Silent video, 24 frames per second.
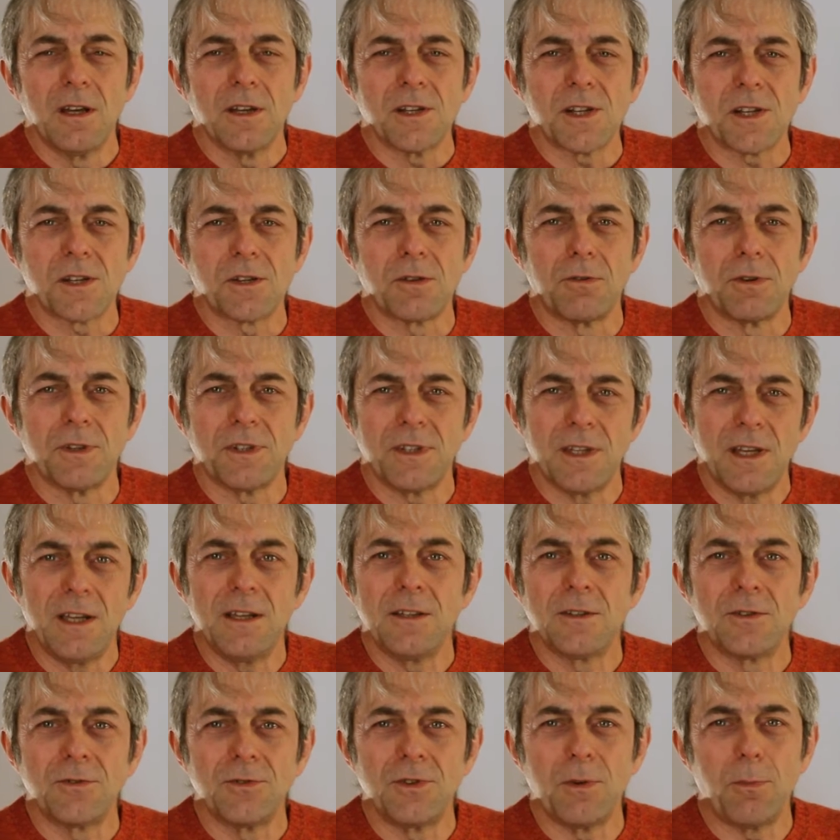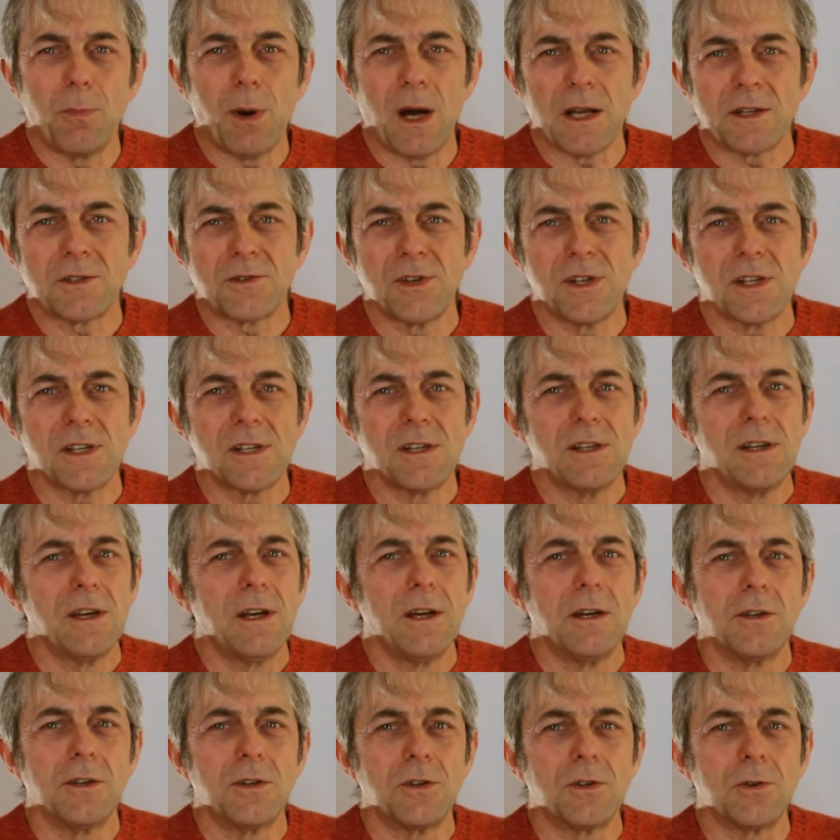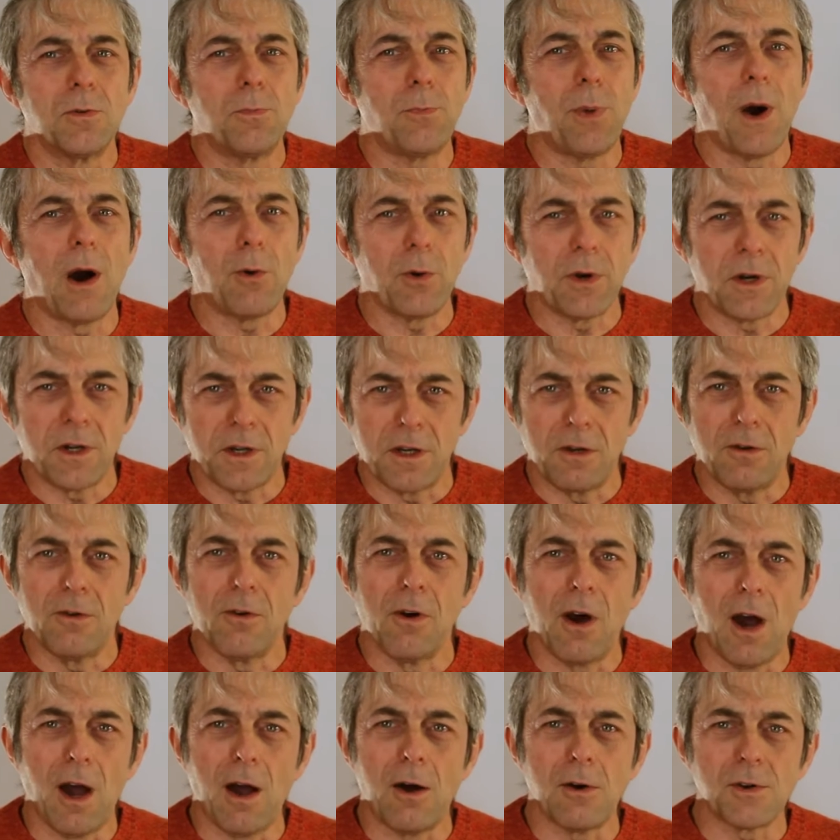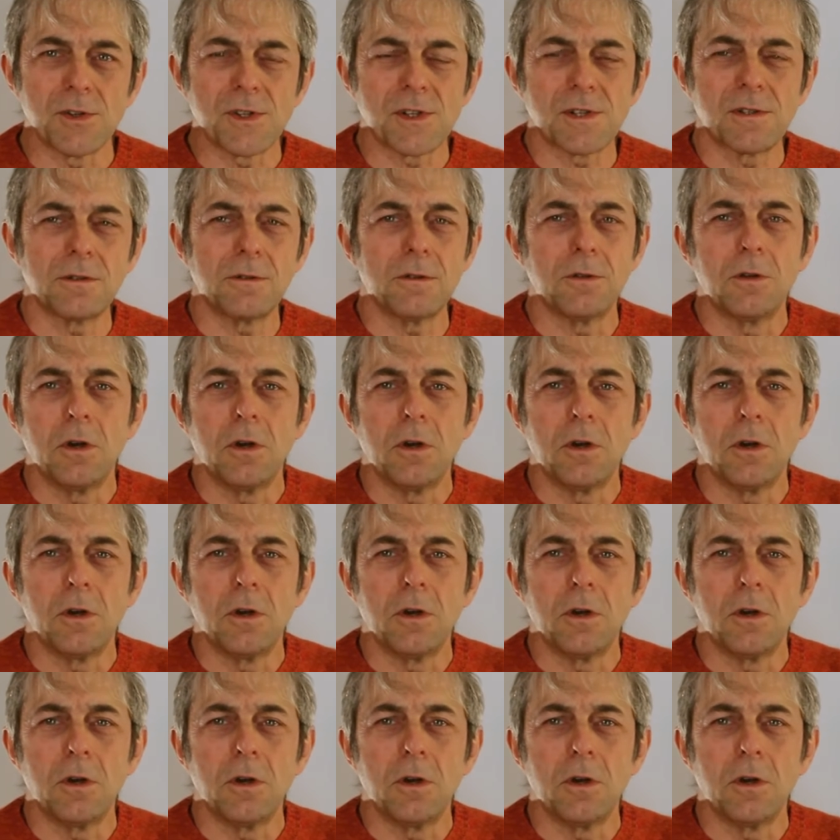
stored into the batteries to power your house,